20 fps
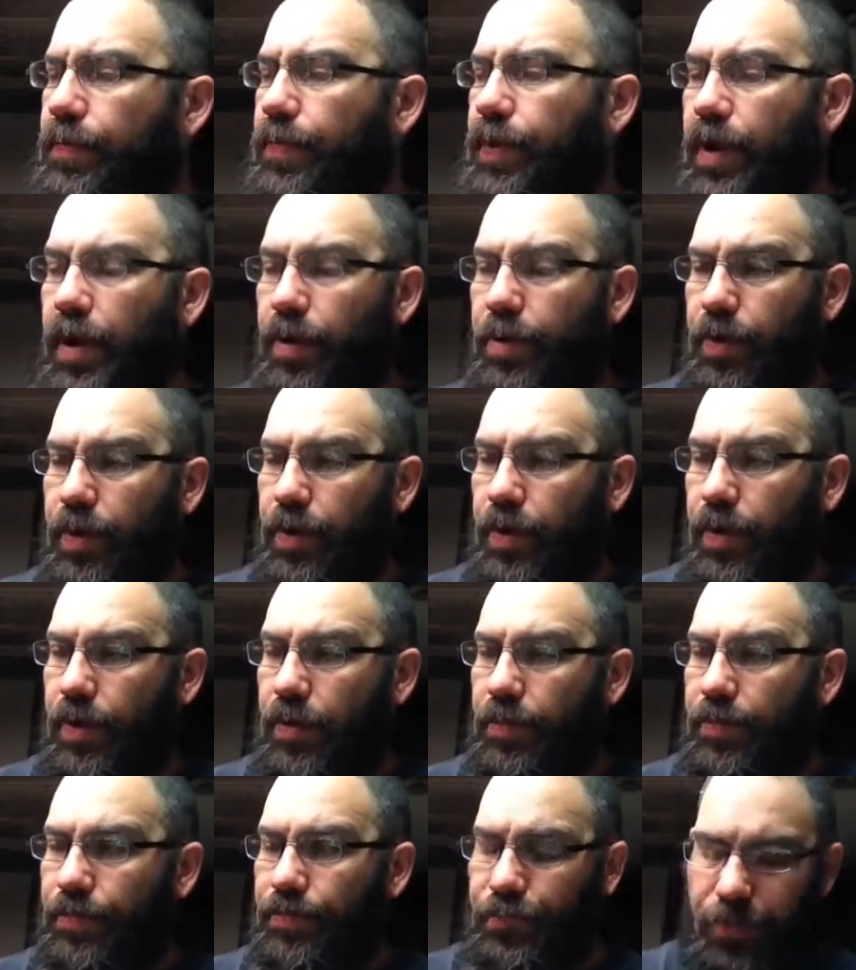there we
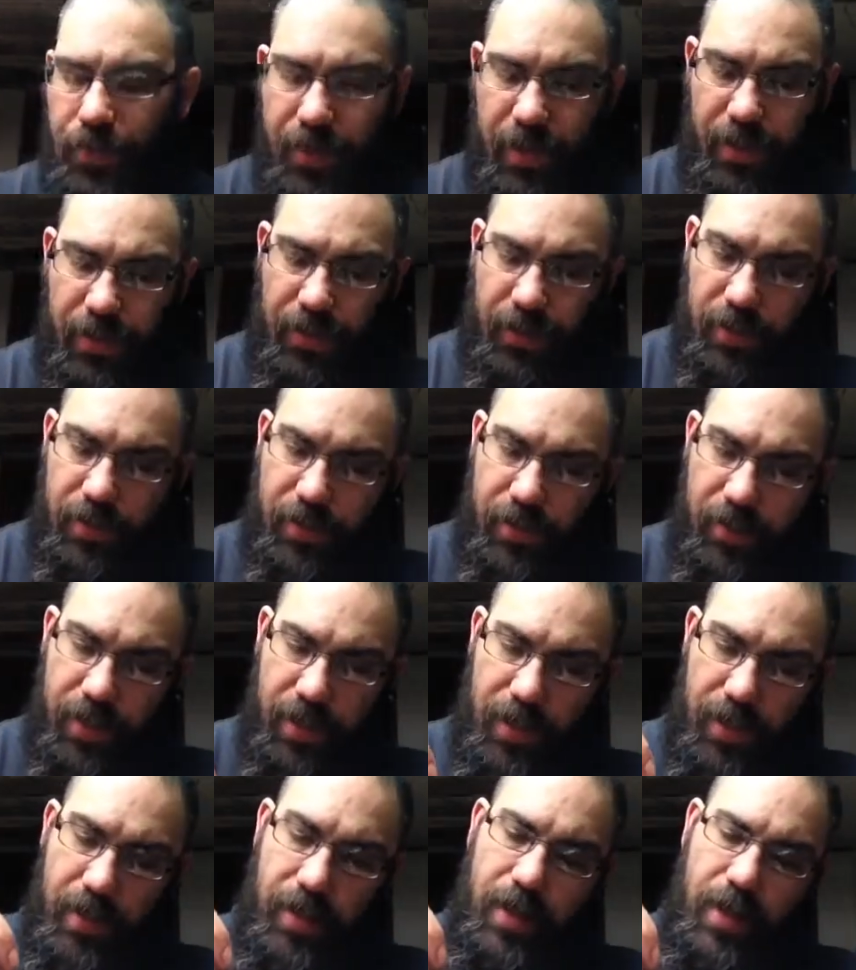go. Nice and
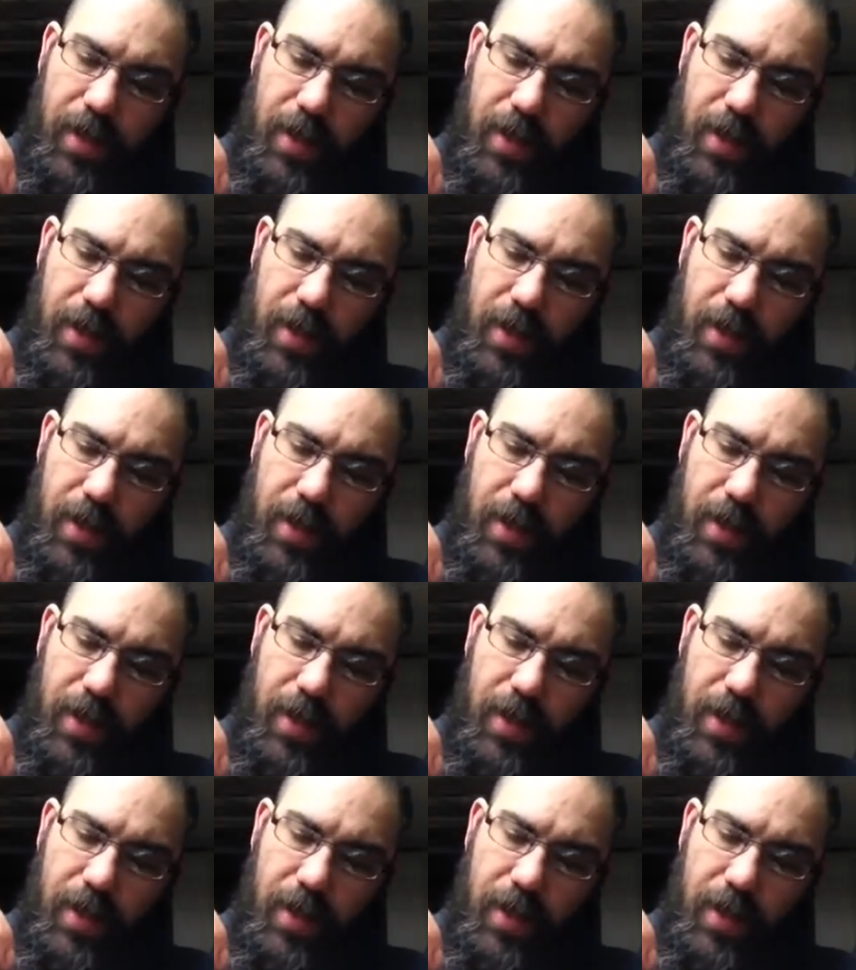clean.